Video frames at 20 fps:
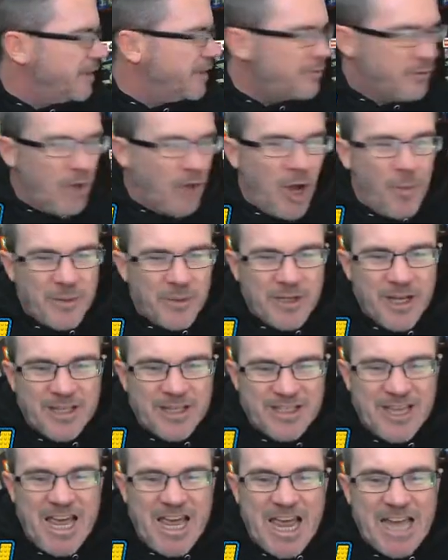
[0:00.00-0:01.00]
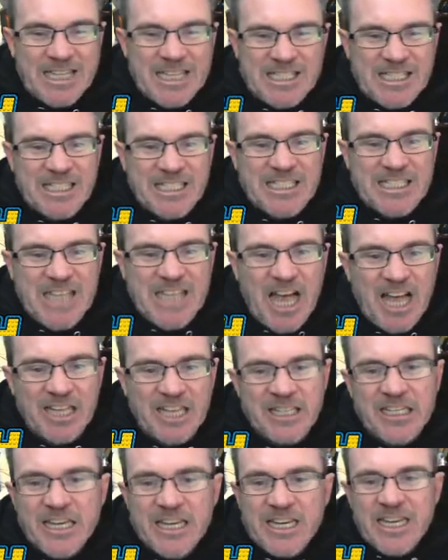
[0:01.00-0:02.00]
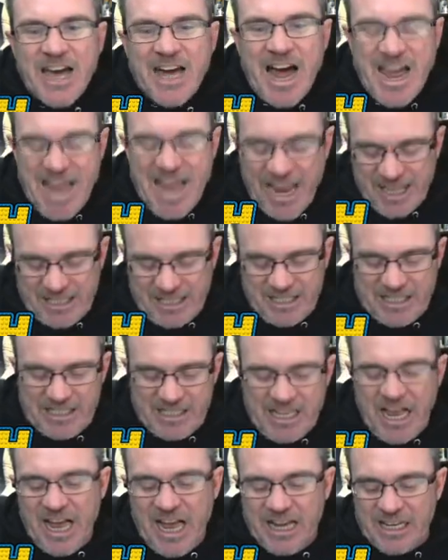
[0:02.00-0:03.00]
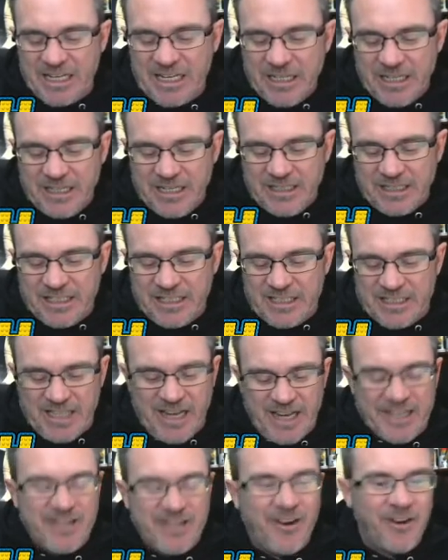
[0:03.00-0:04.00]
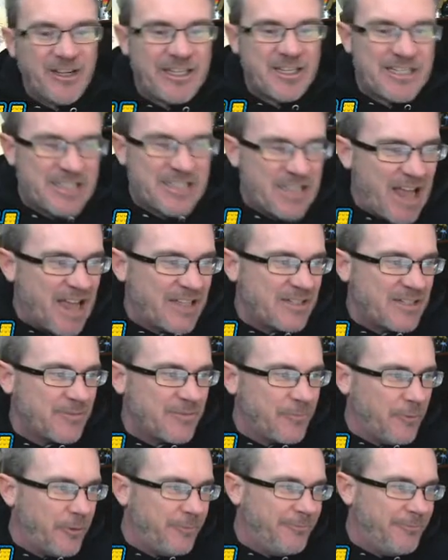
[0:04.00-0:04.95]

Dominator hates the sun. I hate the sun. The sun and all it stands for.